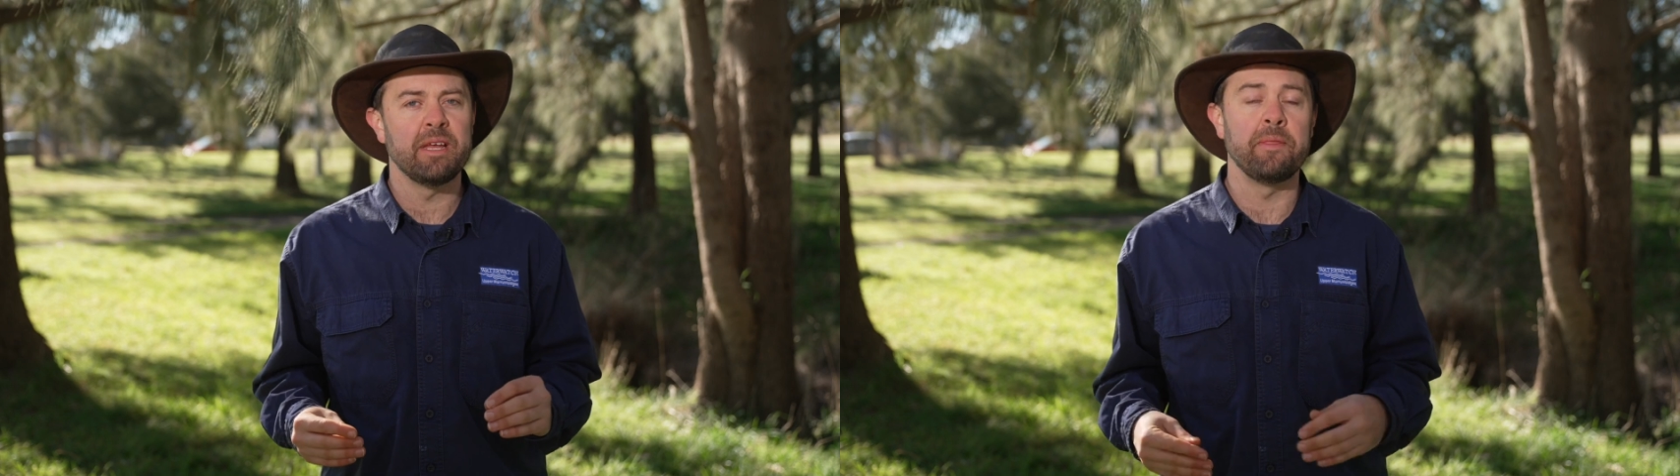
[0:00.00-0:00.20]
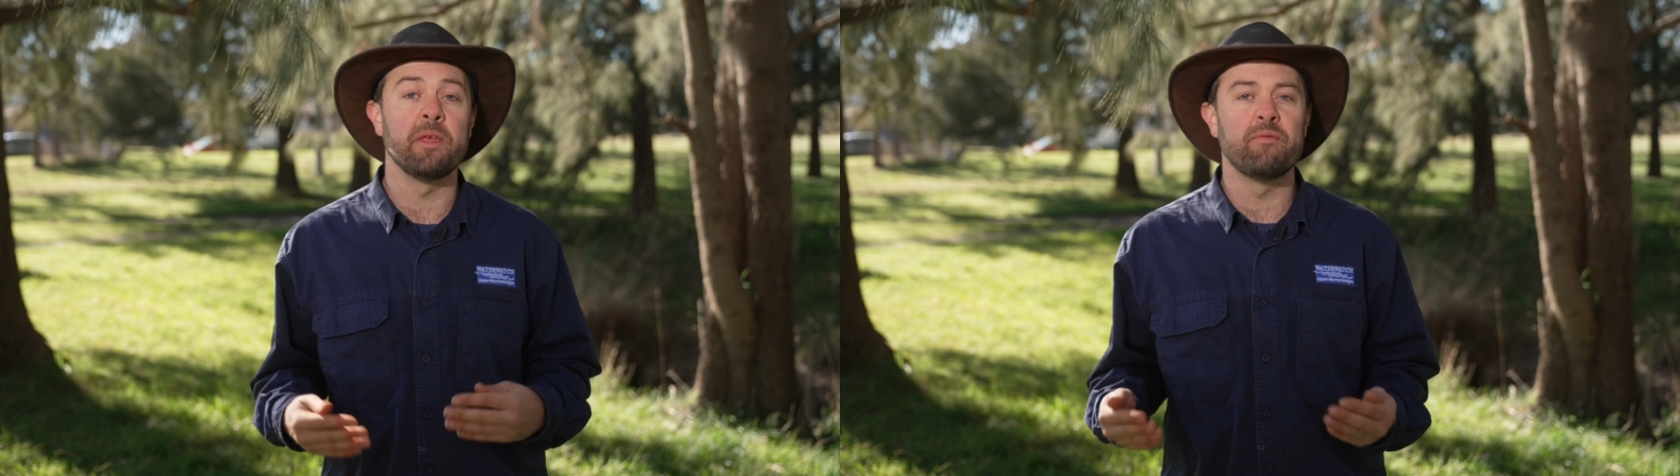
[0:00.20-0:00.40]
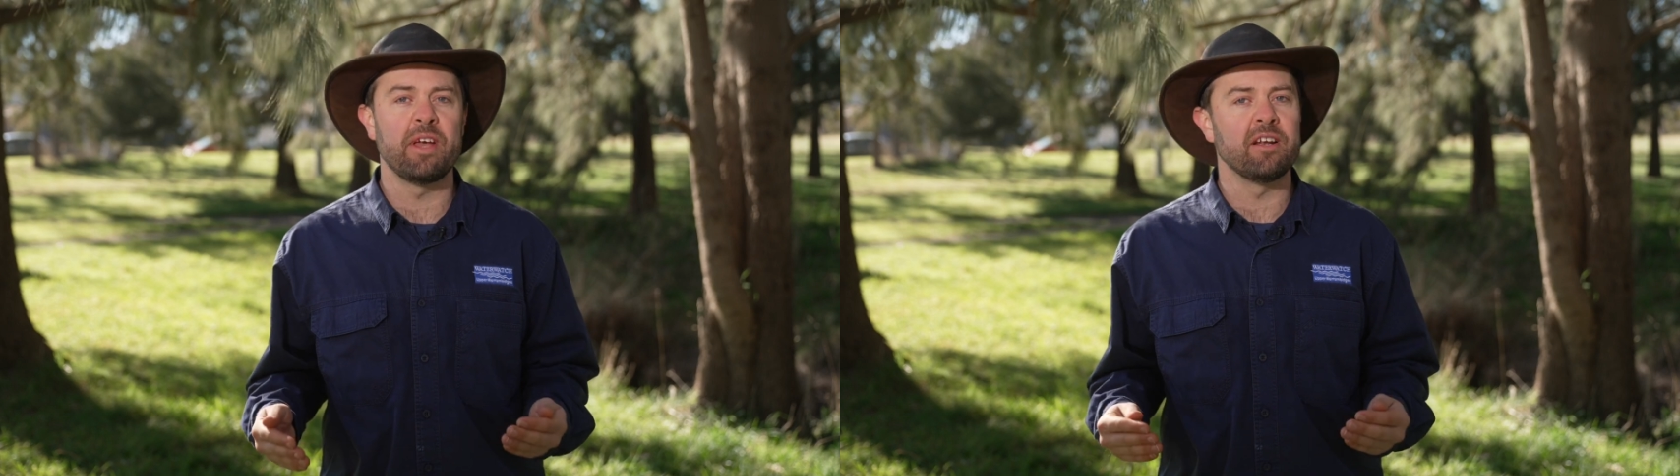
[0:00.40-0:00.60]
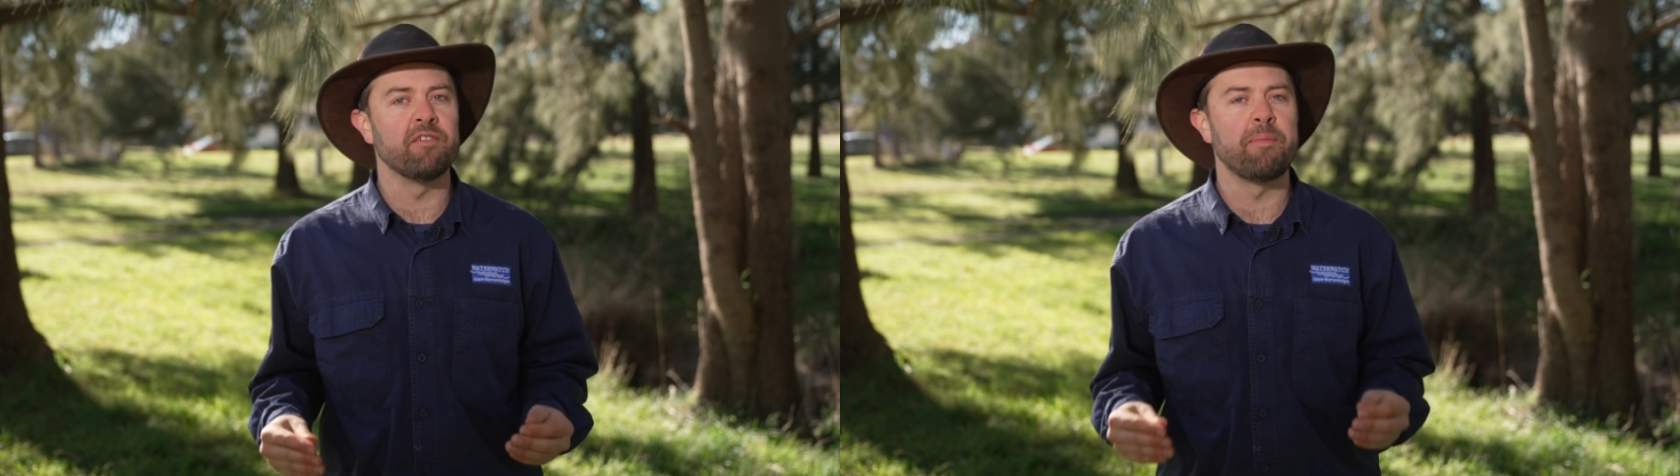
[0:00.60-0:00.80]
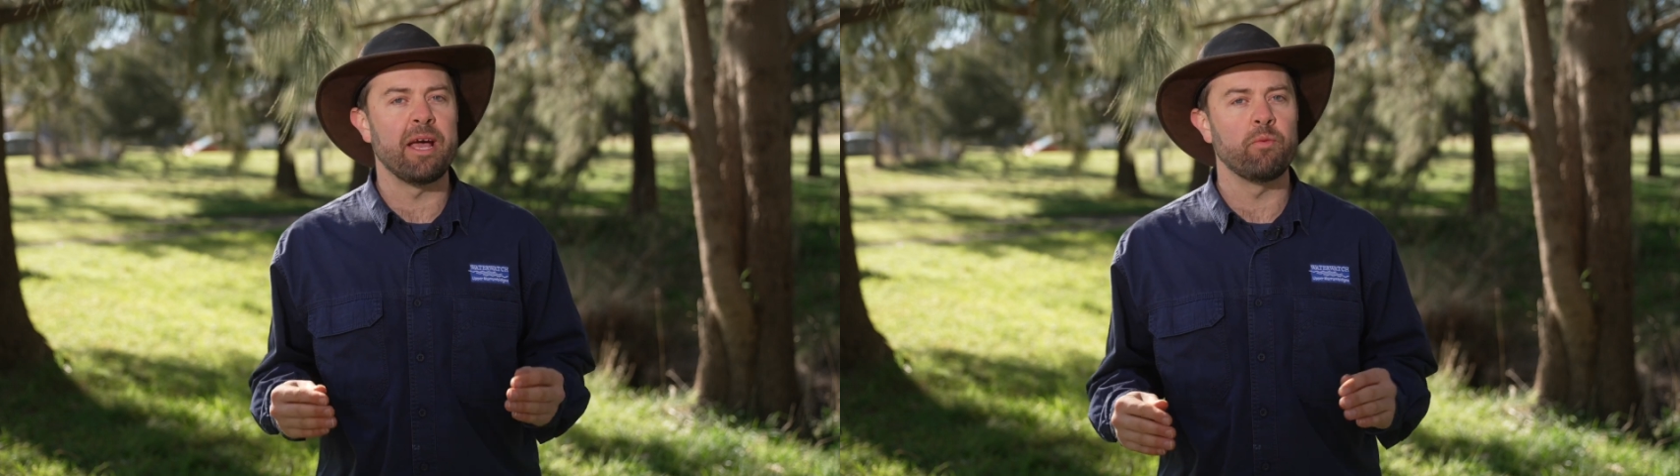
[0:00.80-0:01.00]
in the event
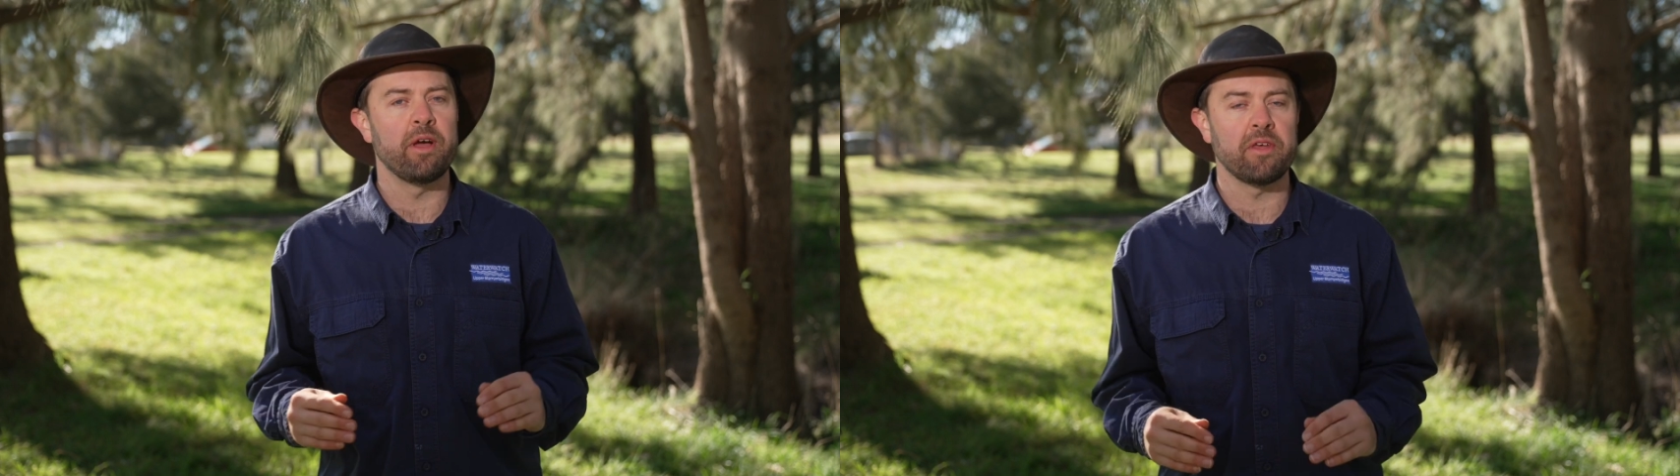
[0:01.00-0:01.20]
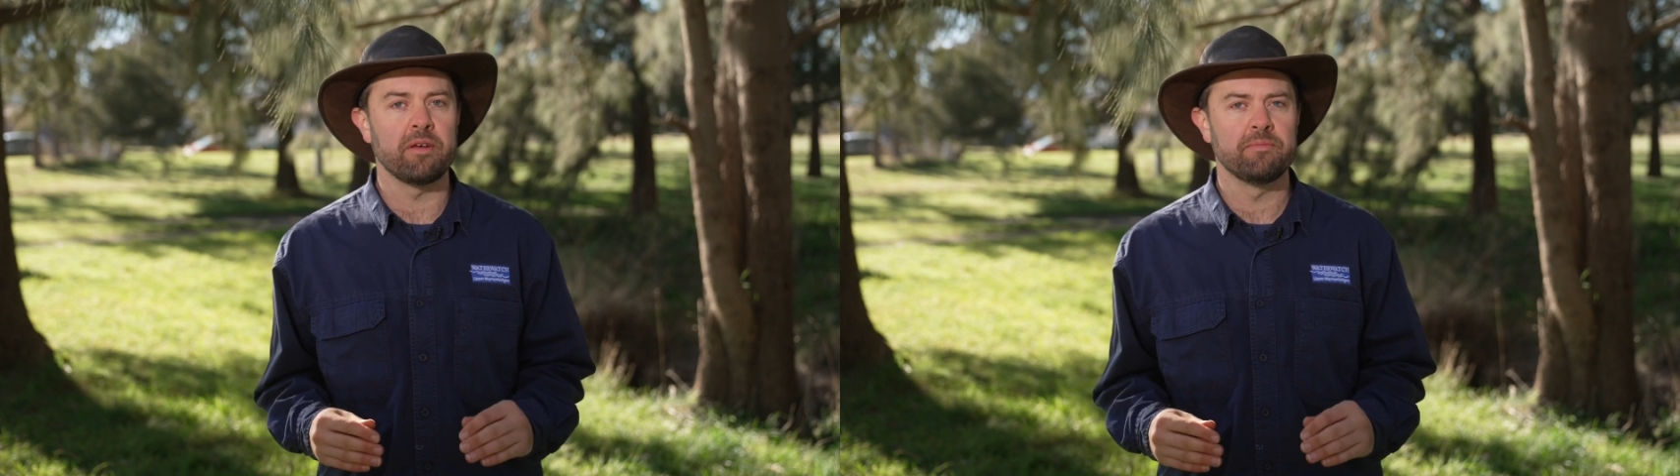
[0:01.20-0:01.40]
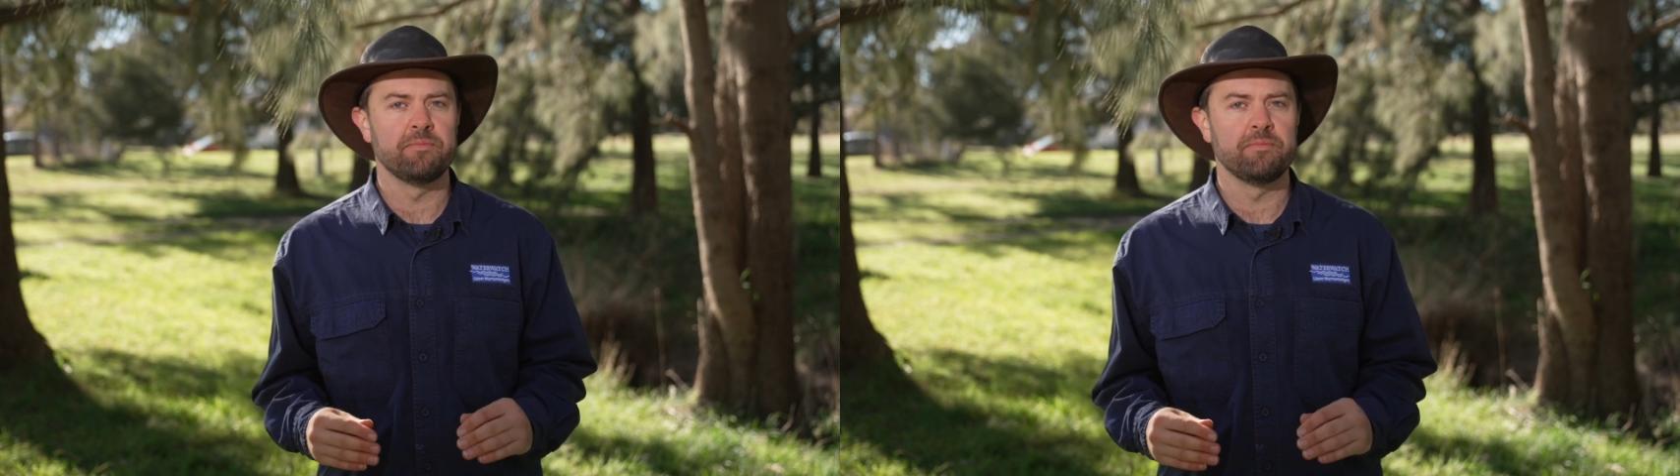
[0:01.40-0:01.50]
of bad weather.